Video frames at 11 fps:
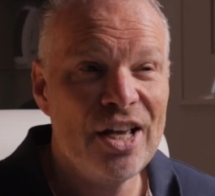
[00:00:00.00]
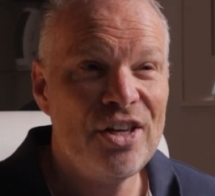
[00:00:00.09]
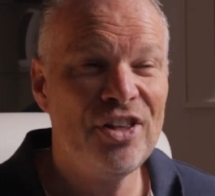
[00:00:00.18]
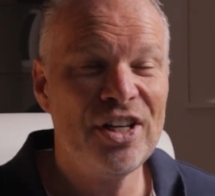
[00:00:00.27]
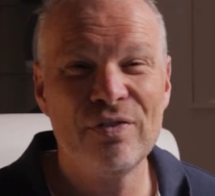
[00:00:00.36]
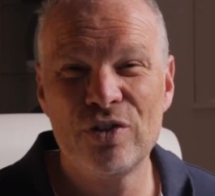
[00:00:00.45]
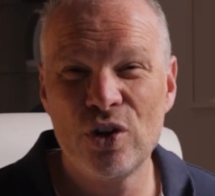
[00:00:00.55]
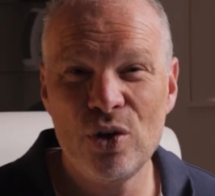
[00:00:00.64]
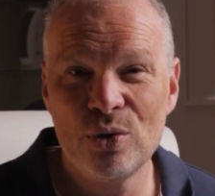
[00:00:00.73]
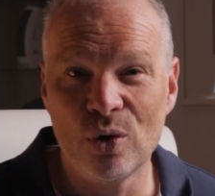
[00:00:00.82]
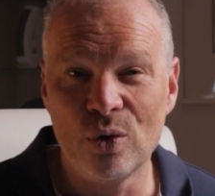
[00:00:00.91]
You think of
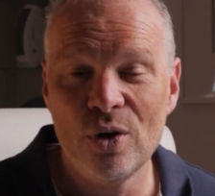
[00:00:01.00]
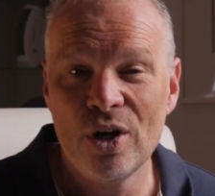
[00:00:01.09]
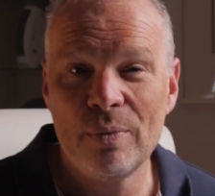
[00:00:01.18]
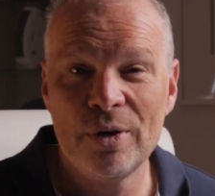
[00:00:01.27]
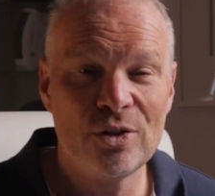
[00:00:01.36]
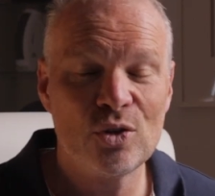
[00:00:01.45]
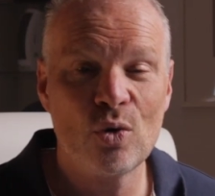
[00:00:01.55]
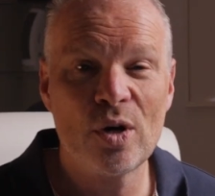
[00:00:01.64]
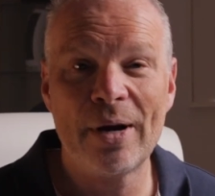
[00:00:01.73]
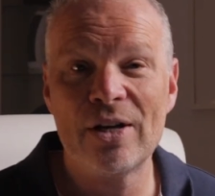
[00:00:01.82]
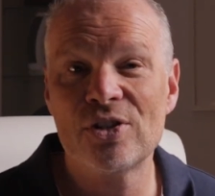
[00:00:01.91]
Google, we don't
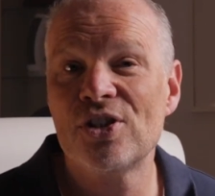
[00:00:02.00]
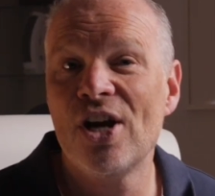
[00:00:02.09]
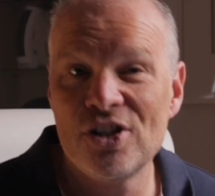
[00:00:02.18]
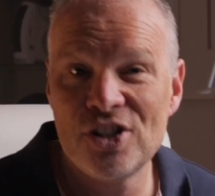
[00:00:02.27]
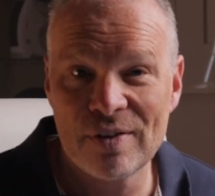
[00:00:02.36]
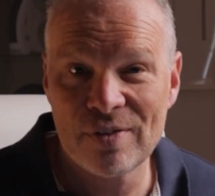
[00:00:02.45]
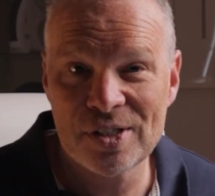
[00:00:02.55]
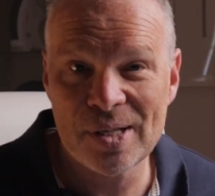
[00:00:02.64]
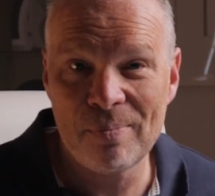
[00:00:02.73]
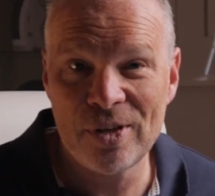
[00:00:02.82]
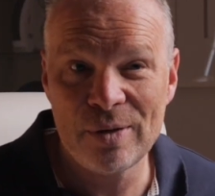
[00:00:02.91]
talk about searching for
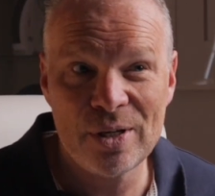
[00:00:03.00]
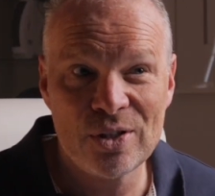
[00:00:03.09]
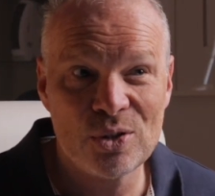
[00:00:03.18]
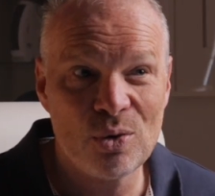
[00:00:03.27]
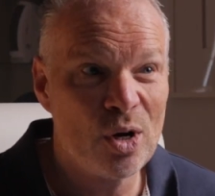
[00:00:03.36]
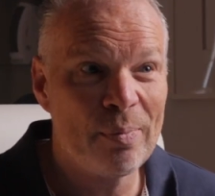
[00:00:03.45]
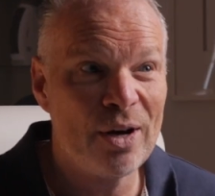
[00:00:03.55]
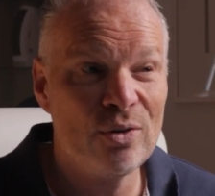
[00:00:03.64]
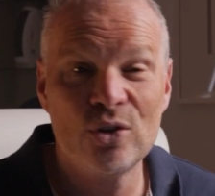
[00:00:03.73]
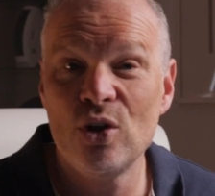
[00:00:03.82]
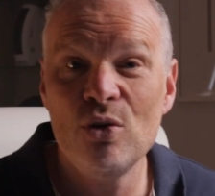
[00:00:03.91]
something, we talk
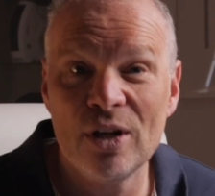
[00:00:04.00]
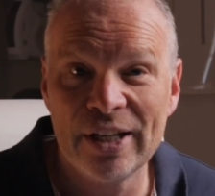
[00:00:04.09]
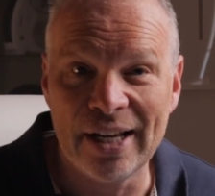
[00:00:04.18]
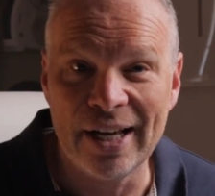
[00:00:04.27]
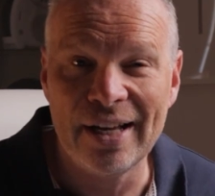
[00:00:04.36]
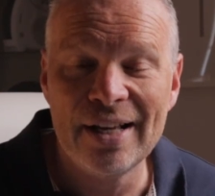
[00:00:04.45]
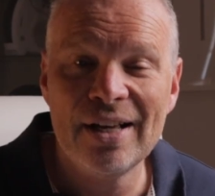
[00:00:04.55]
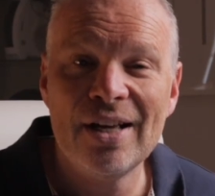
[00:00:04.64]
about Googling it.